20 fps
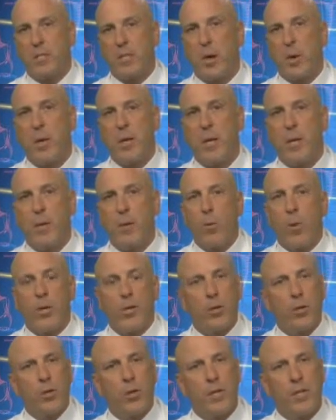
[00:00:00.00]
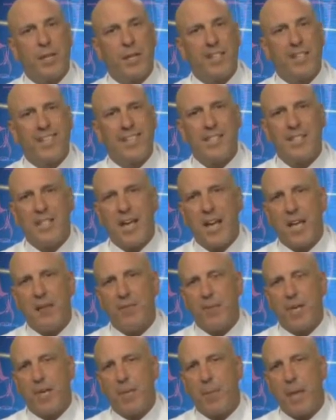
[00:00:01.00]
So when you look at the inside
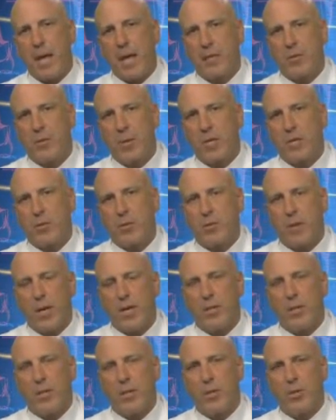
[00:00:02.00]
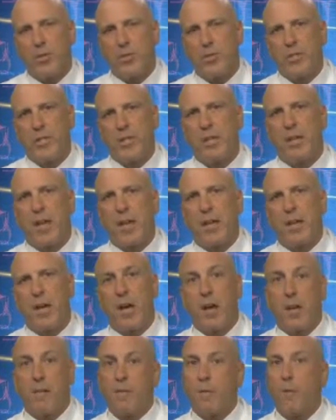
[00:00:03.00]
of an Emax restoration, you'll see that
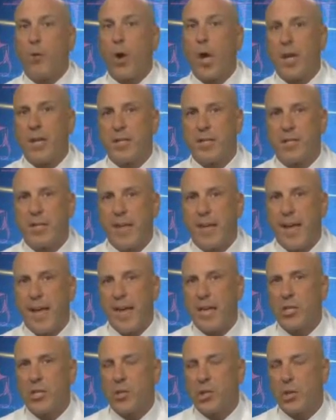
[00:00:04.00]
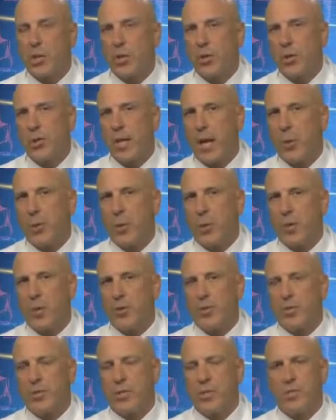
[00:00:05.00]
kind of frosty etch look that we're
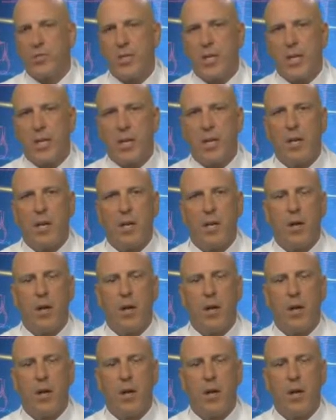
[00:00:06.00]
used to seeing